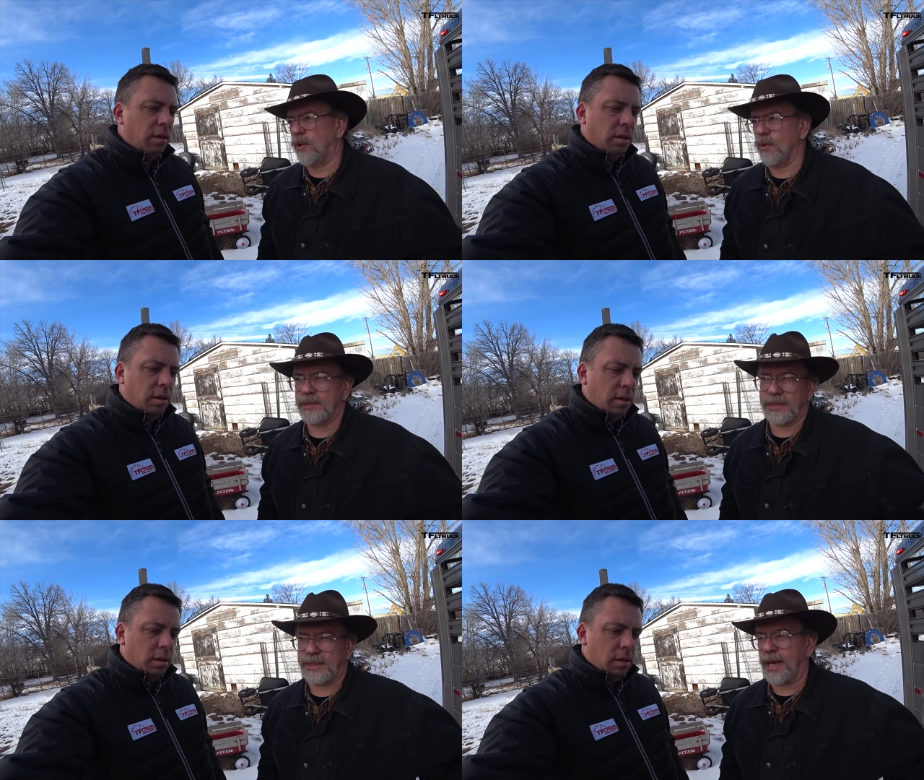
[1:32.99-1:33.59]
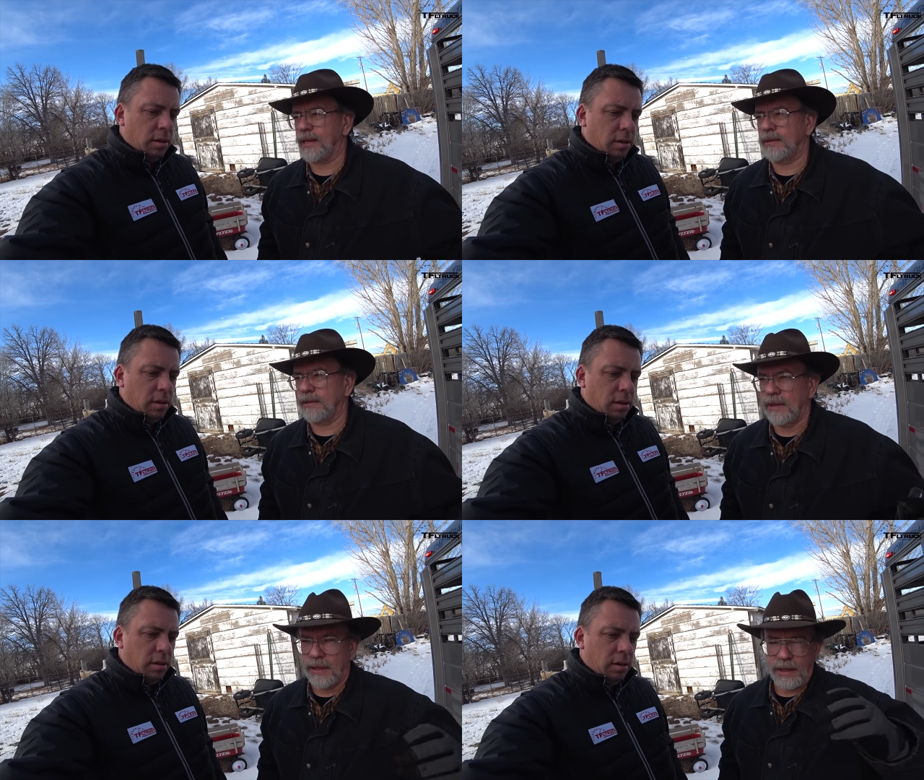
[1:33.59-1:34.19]
Speaker 1: horses, cattle,
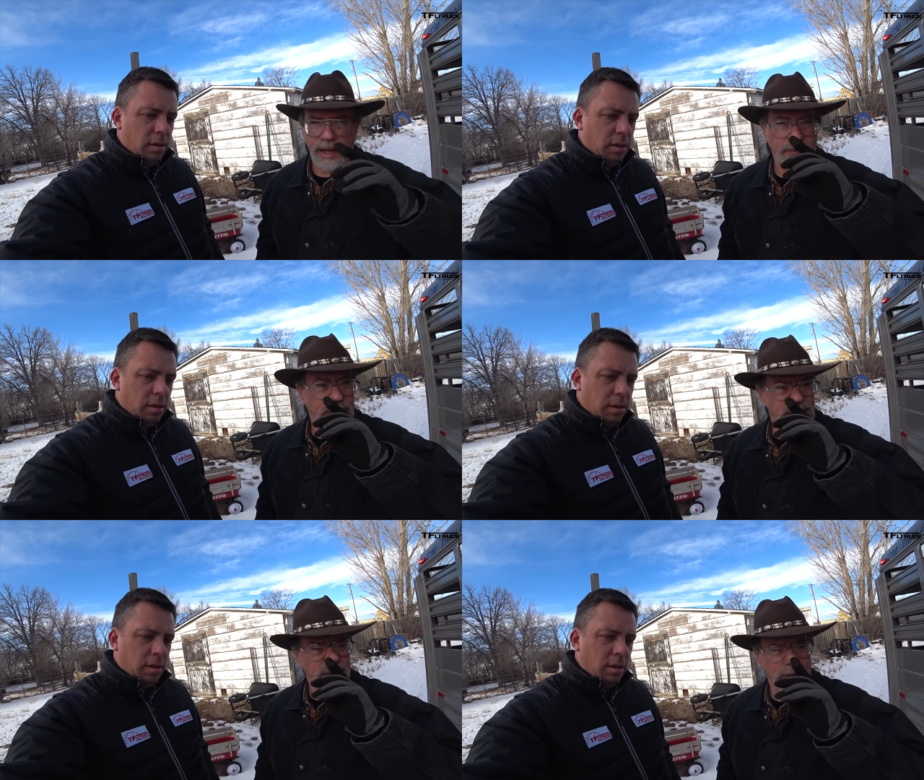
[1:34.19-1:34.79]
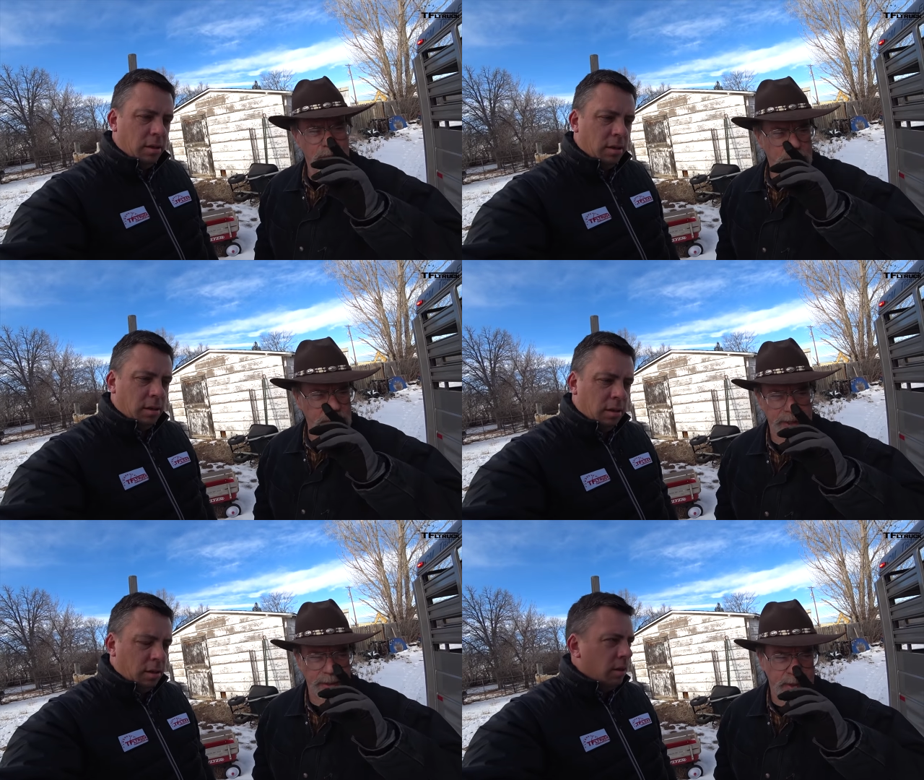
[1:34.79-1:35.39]
everything. So we're gonna go up
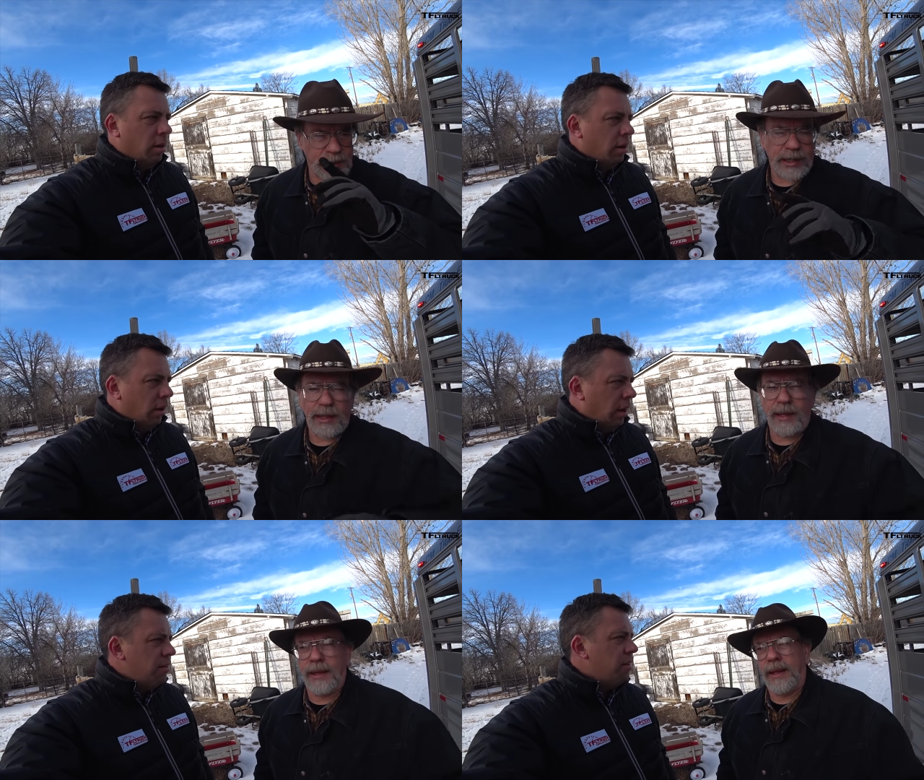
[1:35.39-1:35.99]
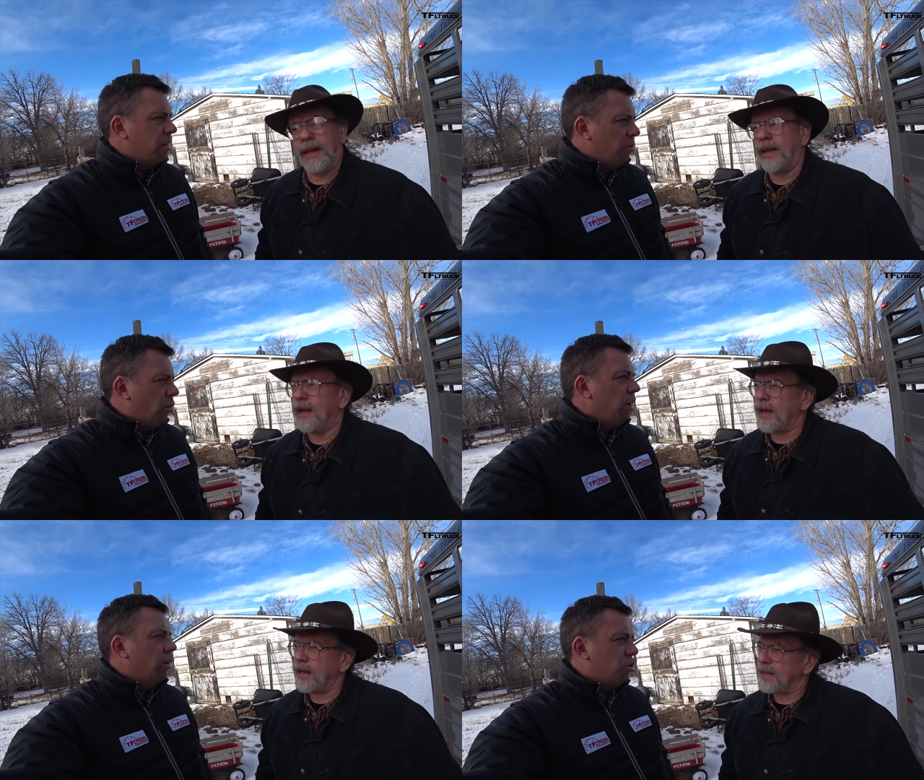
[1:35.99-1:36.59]
there and
Speaker 2: and see some
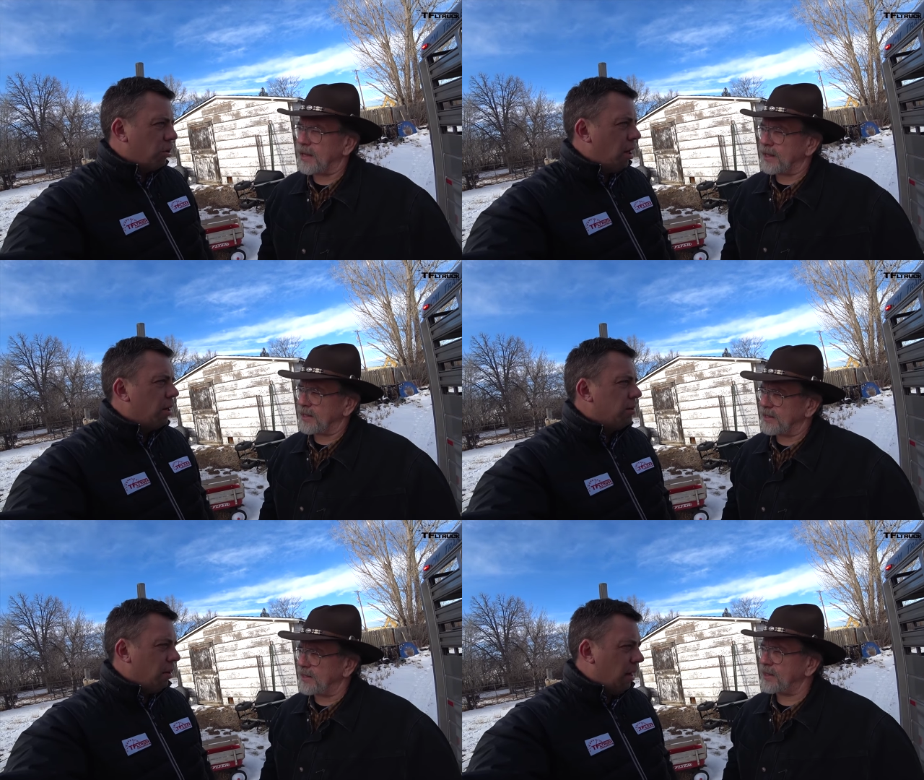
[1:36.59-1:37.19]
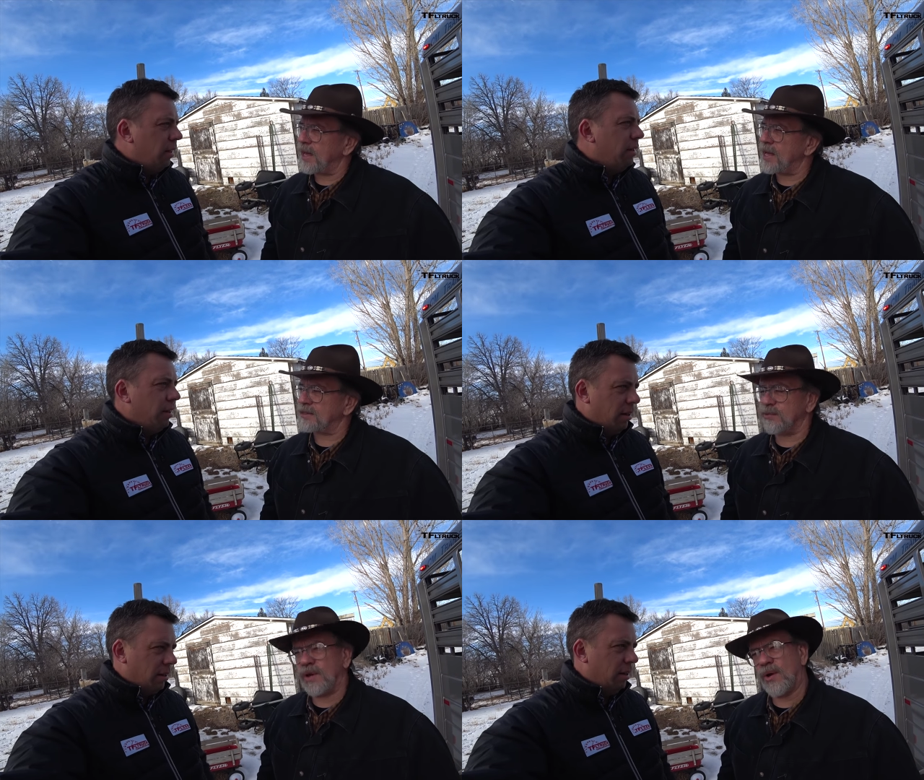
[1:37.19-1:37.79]
real trucks, right?
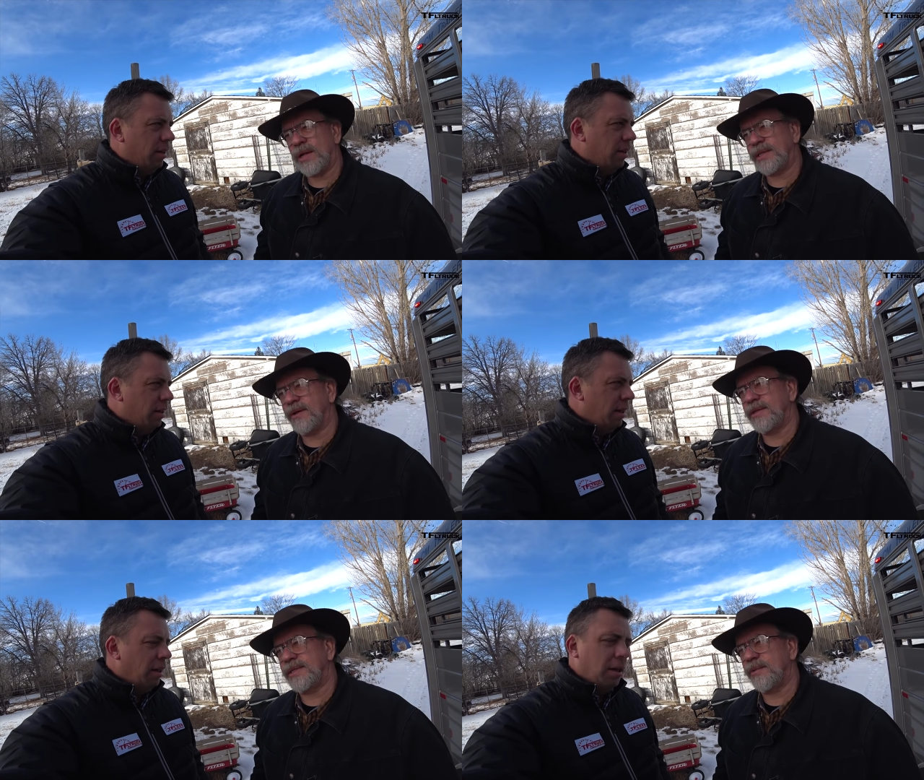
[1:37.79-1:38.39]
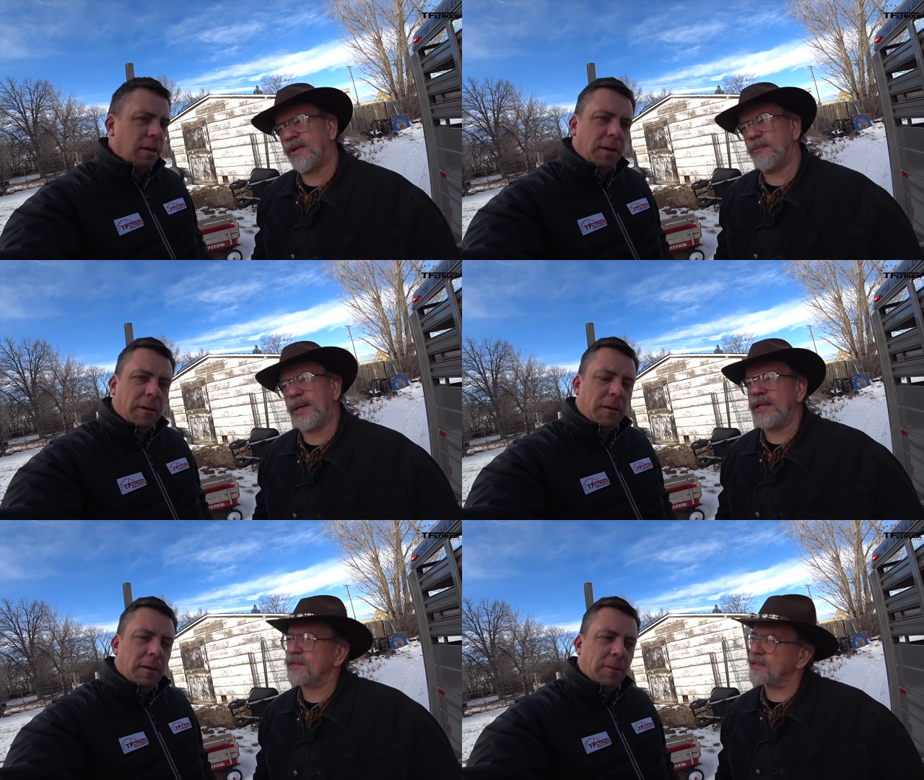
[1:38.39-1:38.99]
Yes,
Speaker 1: we'll go out there and see what everybody
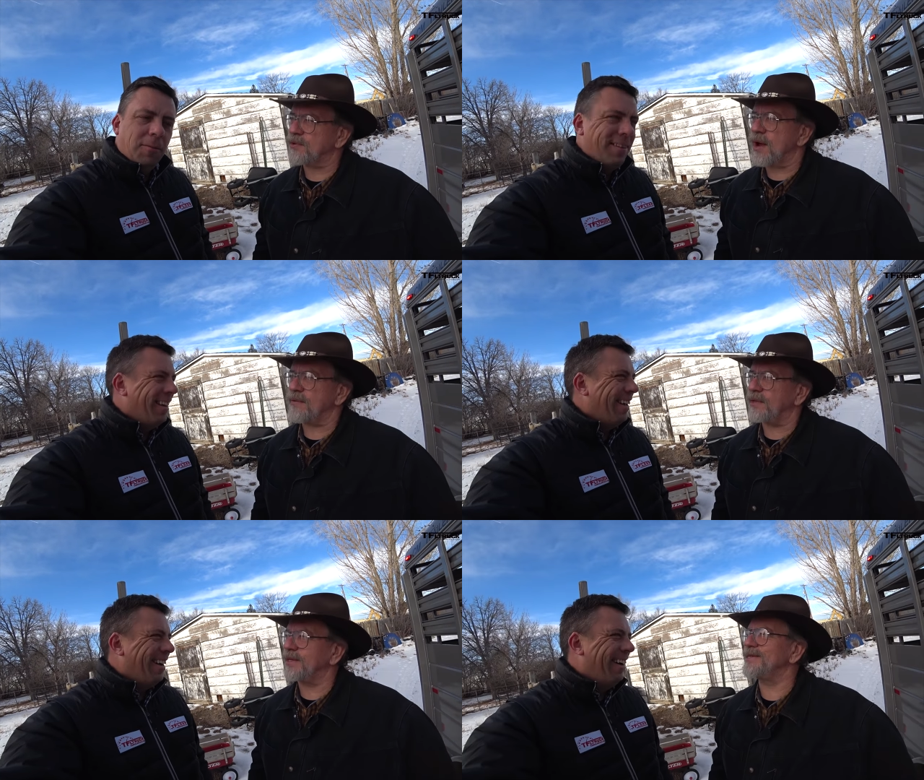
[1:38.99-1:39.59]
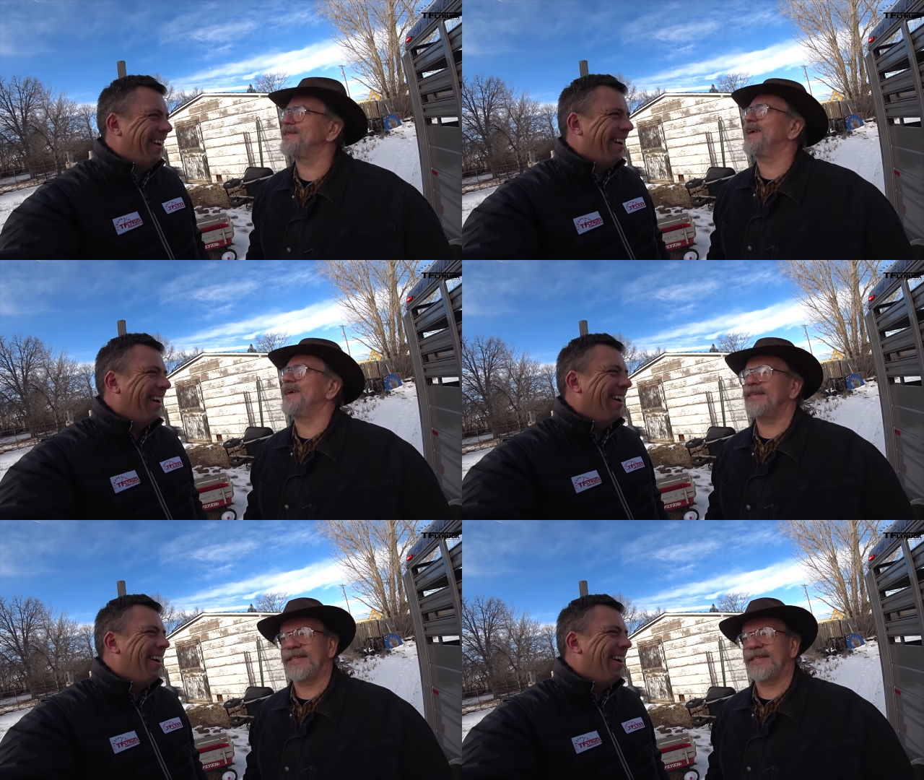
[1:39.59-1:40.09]
else is driving these days.